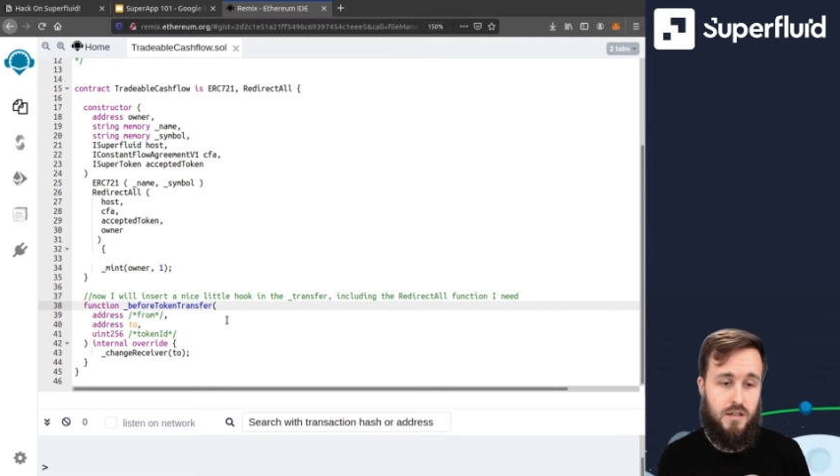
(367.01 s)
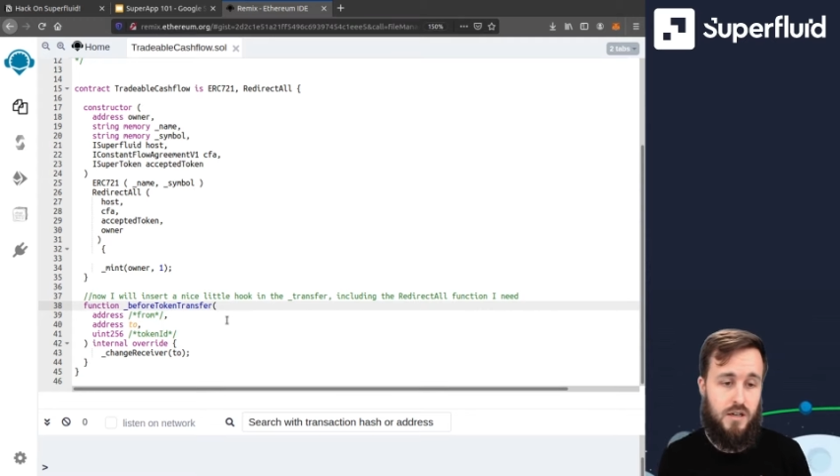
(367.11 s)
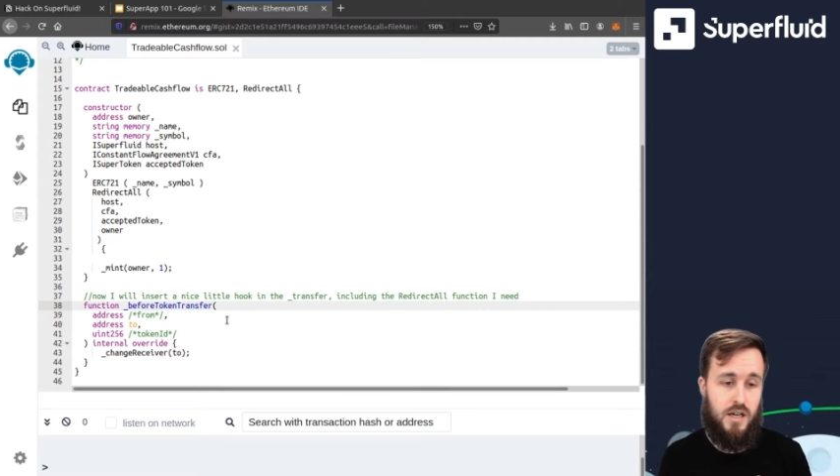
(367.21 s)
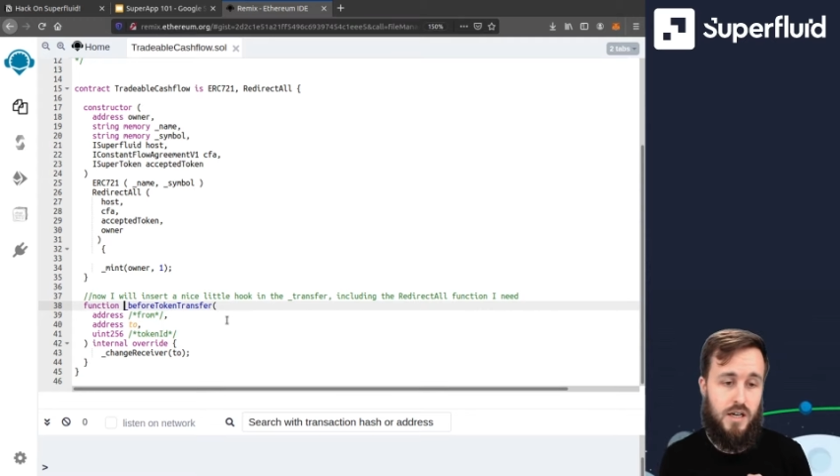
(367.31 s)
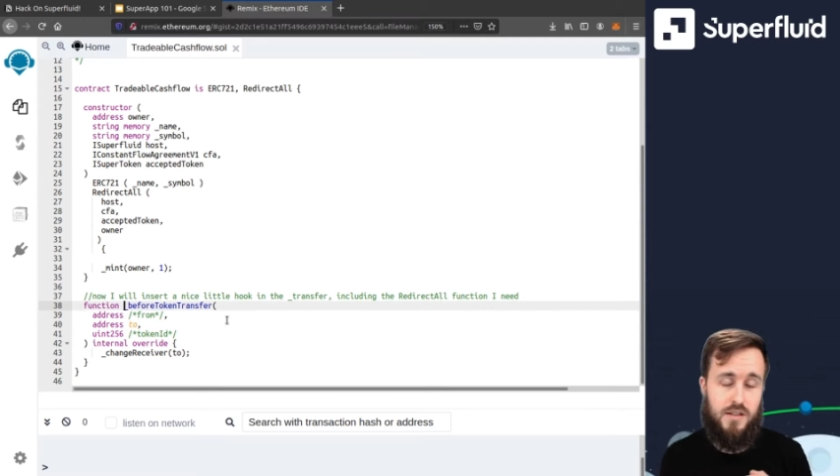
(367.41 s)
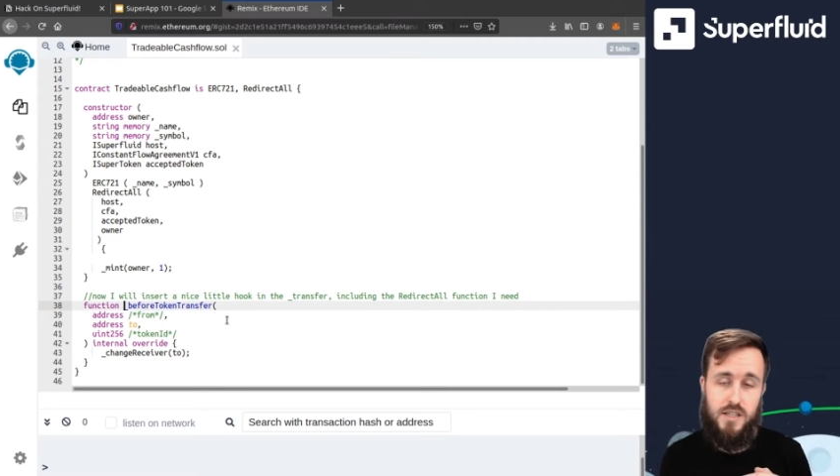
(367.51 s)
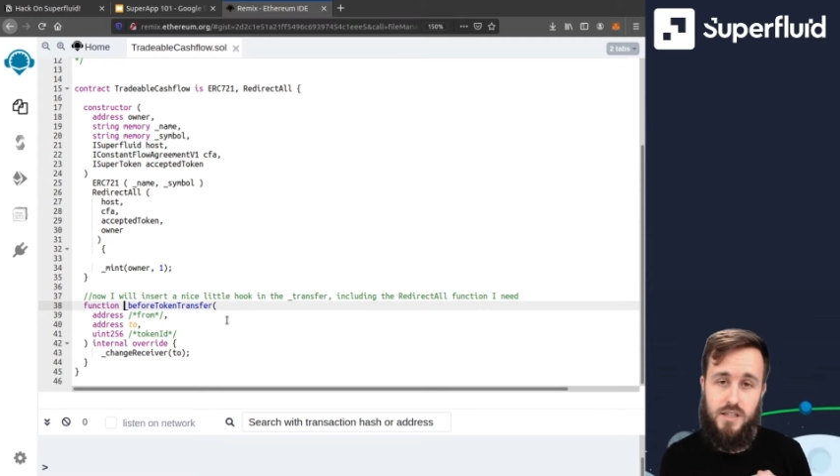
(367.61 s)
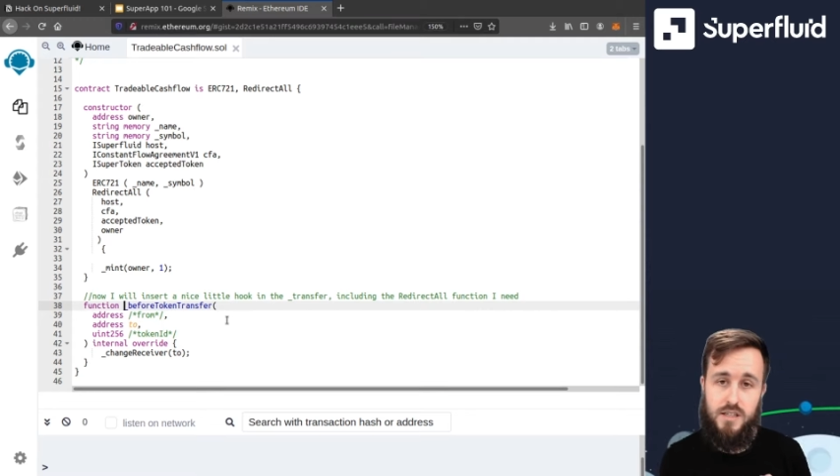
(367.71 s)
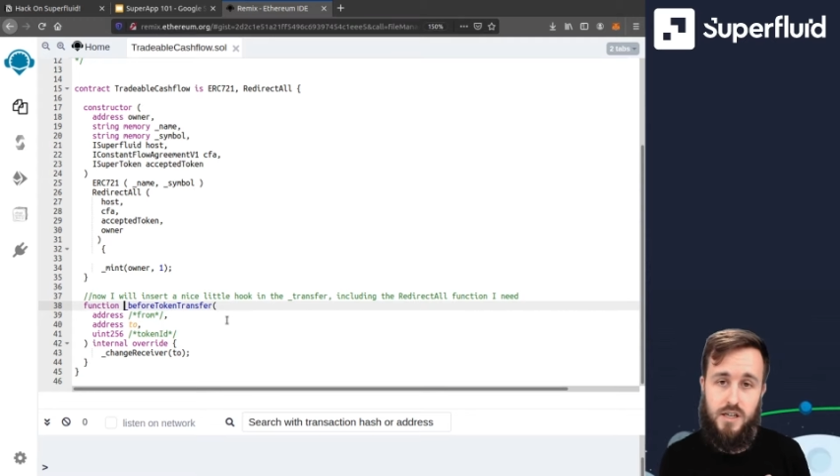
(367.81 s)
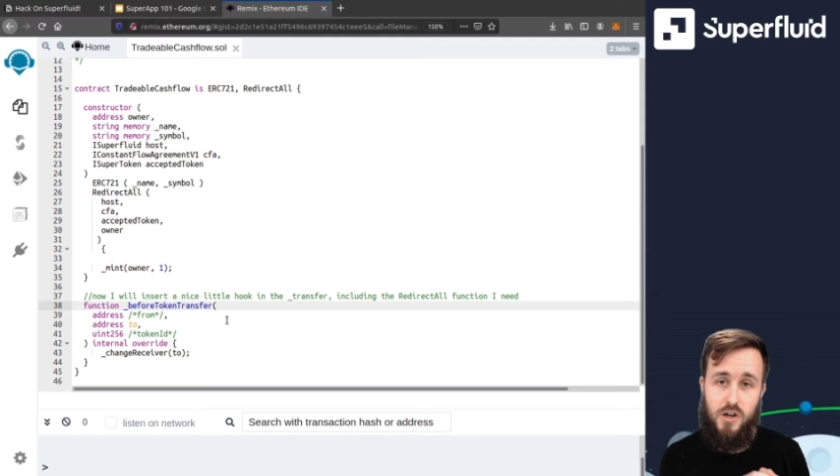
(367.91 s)
this is
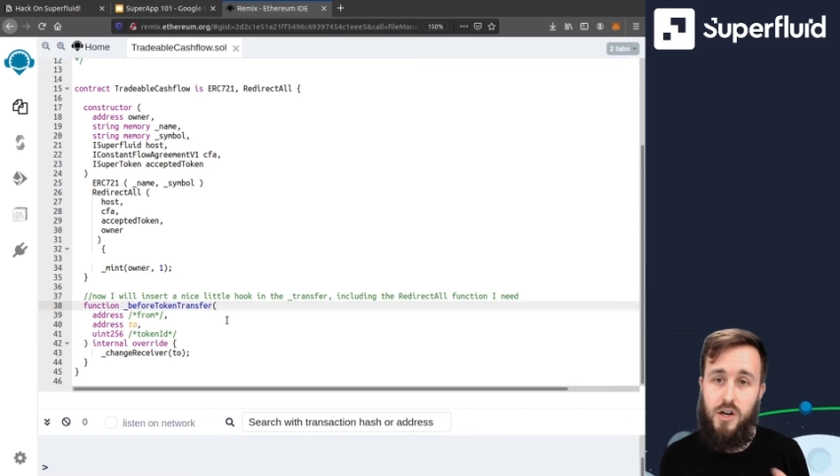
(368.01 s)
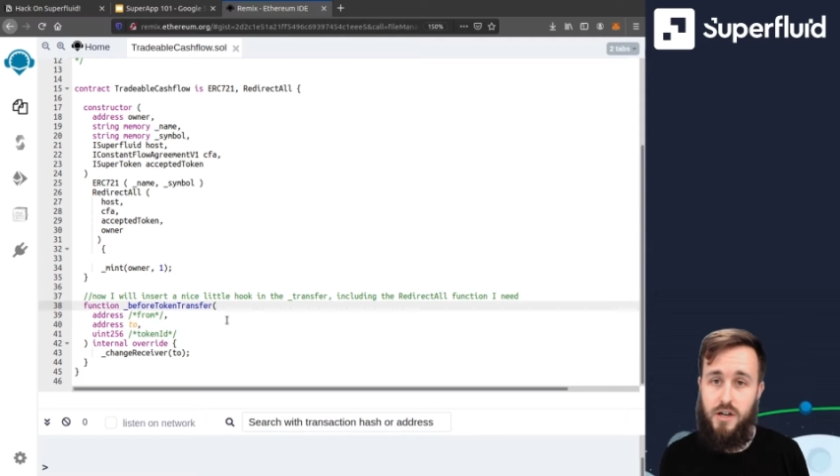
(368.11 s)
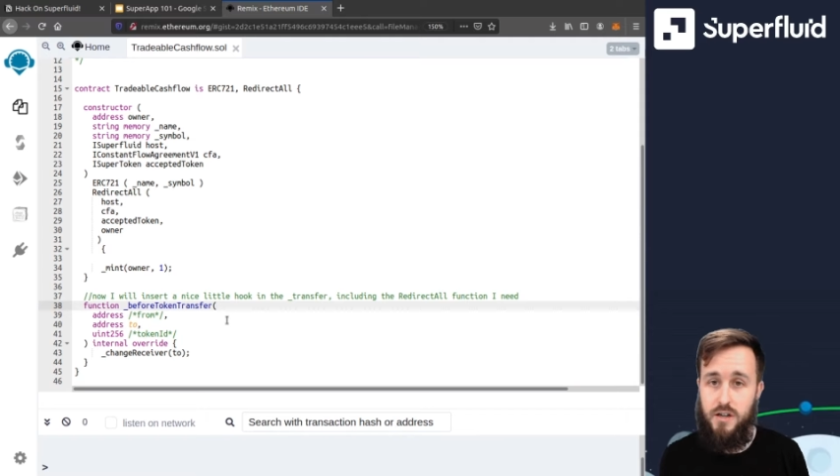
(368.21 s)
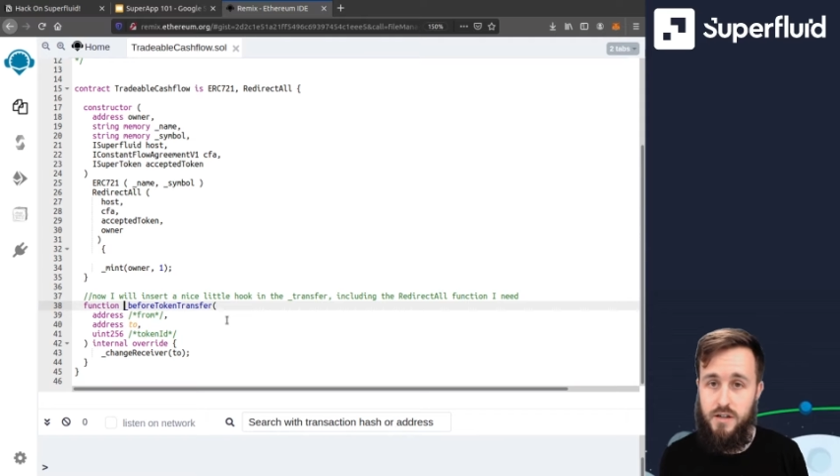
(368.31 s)
a hook